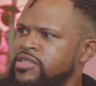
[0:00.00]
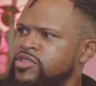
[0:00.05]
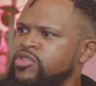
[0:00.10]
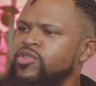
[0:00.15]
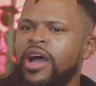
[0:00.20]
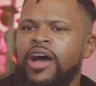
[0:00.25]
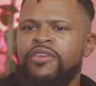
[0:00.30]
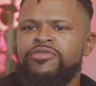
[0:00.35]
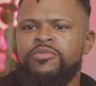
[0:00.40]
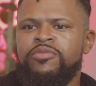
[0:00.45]
You'll
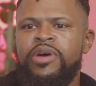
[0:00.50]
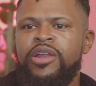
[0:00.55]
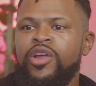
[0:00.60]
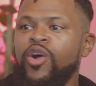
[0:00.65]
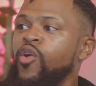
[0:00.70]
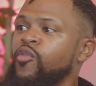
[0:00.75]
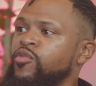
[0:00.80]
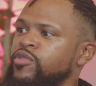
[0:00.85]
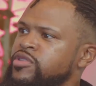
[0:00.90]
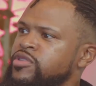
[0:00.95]
have somebody
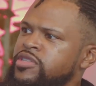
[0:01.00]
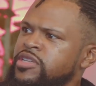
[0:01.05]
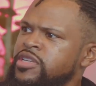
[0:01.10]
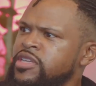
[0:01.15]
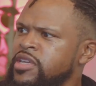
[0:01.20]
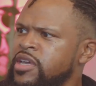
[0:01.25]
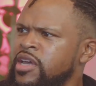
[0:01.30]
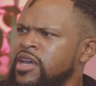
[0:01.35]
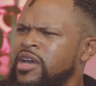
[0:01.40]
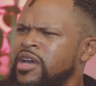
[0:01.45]

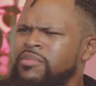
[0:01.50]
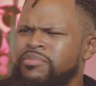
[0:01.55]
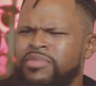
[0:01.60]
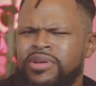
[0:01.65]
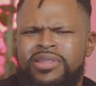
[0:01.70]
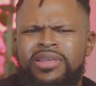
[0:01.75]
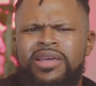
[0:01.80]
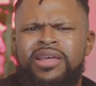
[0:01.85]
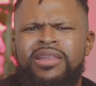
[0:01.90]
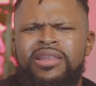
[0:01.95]
oversee, but
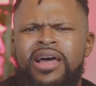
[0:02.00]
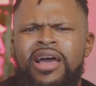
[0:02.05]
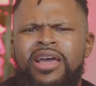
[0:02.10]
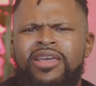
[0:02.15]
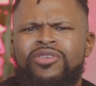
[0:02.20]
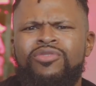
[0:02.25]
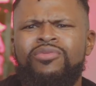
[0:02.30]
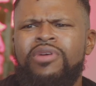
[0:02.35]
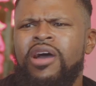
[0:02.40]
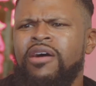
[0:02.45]
then like
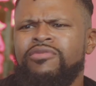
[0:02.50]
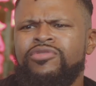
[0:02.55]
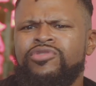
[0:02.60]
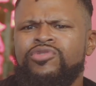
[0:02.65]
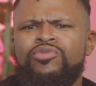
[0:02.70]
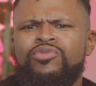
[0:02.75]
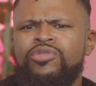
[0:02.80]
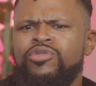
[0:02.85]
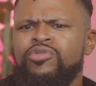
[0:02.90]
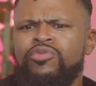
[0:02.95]
you have
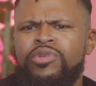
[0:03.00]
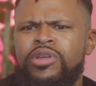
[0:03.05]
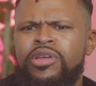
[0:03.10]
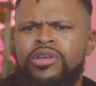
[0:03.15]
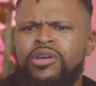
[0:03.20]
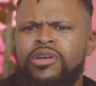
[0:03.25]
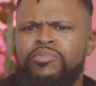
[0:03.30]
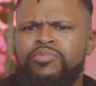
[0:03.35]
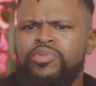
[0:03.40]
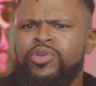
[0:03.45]
2 or 3
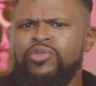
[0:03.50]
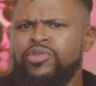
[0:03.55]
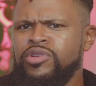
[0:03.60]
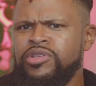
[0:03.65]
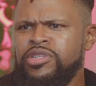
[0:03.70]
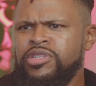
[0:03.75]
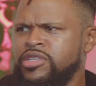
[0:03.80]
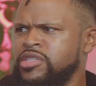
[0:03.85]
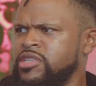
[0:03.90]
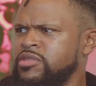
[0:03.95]
computer
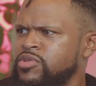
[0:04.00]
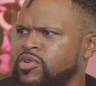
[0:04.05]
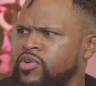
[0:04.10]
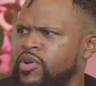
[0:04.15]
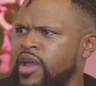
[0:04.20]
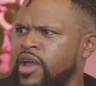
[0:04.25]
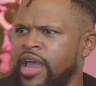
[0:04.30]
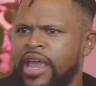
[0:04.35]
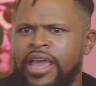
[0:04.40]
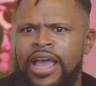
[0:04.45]
systems or
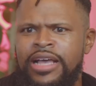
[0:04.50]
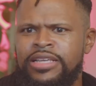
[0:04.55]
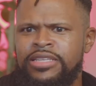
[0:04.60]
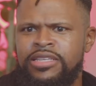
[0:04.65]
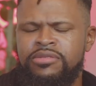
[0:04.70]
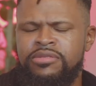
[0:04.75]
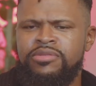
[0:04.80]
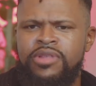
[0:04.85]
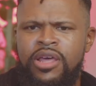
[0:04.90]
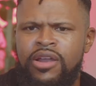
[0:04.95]
AI
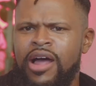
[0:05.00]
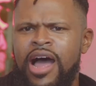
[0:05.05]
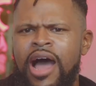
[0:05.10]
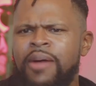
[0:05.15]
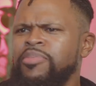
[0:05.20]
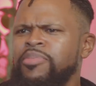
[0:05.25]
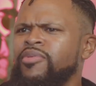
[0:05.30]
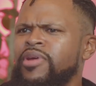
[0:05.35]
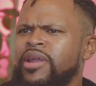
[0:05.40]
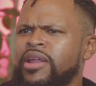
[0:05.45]
systems that are
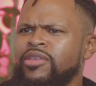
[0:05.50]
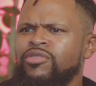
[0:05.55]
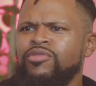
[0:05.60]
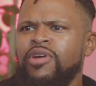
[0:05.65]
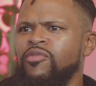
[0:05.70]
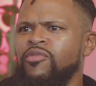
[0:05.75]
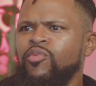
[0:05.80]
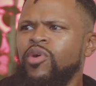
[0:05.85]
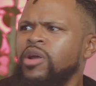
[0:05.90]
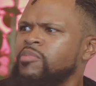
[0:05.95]
operating. You
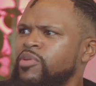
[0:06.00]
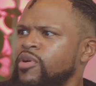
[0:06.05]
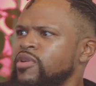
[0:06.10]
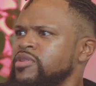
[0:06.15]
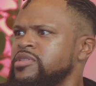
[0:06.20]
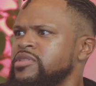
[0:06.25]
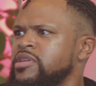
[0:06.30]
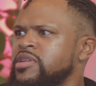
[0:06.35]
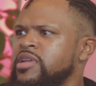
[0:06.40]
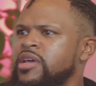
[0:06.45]
have one
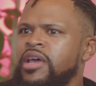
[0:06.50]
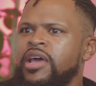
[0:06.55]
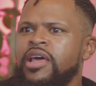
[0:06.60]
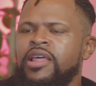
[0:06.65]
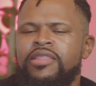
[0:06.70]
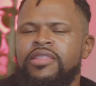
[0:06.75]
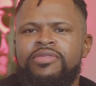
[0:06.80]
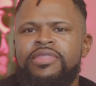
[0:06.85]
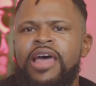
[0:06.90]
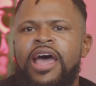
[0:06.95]
person
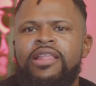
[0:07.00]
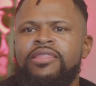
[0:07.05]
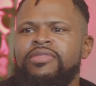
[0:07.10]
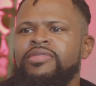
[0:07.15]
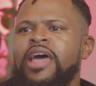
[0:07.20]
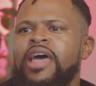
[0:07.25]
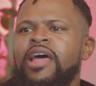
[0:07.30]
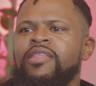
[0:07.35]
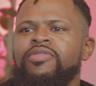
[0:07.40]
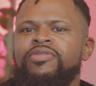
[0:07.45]
that
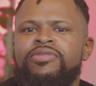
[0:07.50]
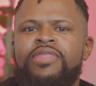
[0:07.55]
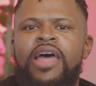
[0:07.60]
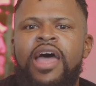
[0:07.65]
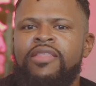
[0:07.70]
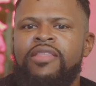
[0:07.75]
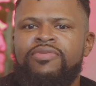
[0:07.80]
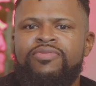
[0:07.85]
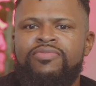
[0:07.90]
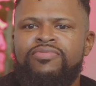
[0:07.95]

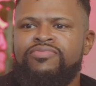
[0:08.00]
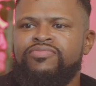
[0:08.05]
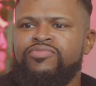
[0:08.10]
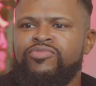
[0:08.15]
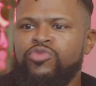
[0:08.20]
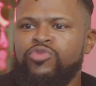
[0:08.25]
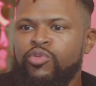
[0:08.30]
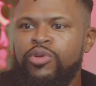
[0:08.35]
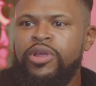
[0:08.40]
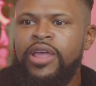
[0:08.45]

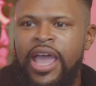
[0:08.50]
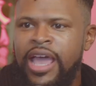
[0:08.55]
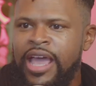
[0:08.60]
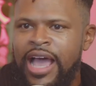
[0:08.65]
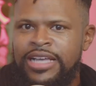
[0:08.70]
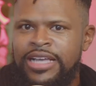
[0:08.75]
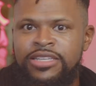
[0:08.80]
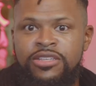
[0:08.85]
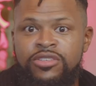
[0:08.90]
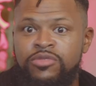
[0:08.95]
3 AI
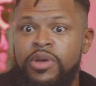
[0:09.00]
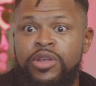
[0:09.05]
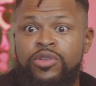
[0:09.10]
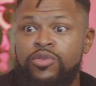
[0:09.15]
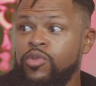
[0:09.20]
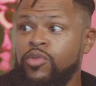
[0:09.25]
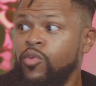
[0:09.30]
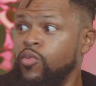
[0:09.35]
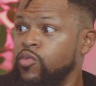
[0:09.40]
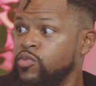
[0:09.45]
systems may do
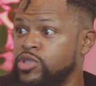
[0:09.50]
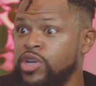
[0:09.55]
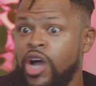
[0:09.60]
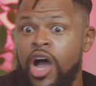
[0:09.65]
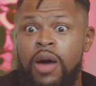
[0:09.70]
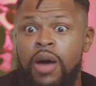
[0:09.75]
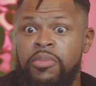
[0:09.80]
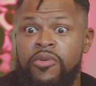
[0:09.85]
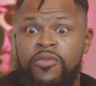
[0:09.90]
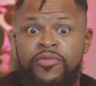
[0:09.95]
the
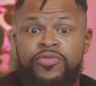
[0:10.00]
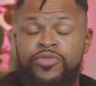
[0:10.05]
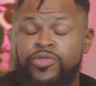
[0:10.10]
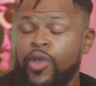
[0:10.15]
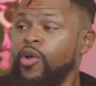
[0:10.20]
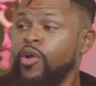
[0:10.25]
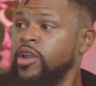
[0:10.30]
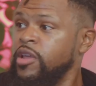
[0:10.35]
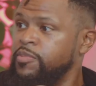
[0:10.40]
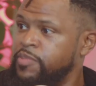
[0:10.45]
job of
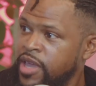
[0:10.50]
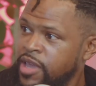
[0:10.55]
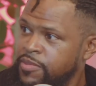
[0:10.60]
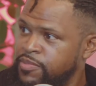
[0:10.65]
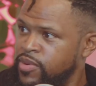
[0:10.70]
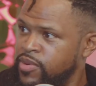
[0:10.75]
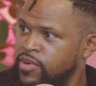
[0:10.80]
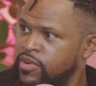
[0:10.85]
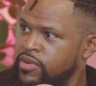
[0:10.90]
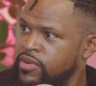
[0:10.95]
30 people.